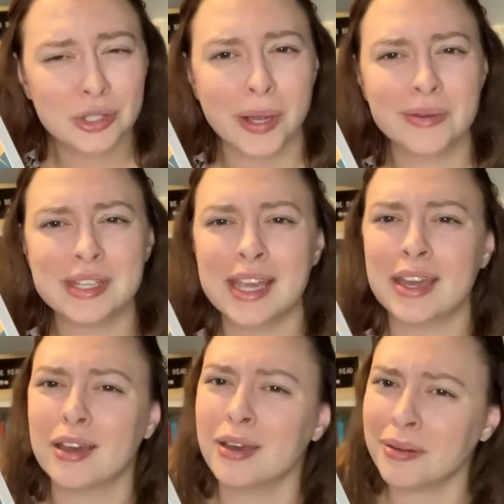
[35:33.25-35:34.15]
So I was
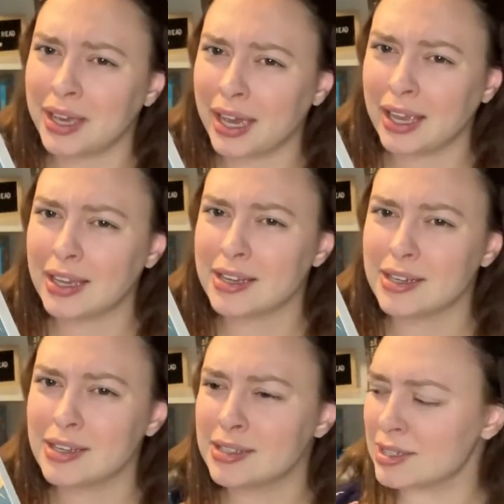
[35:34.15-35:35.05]
like, okay,
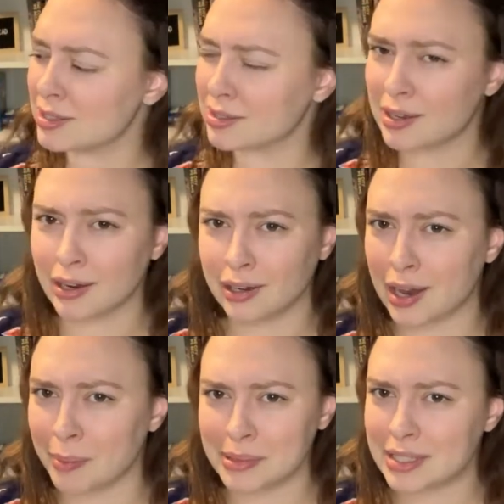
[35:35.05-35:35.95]
is this gonna
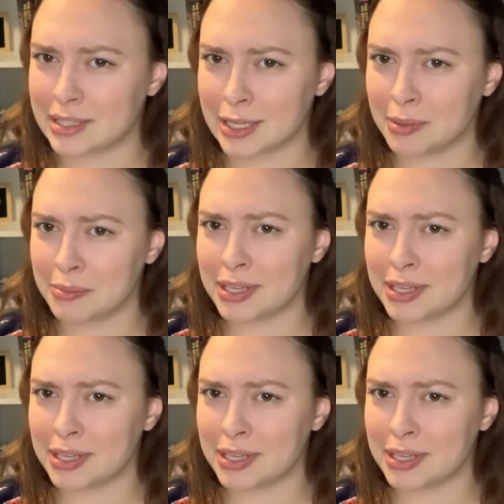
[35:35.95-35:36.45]
not be steamy?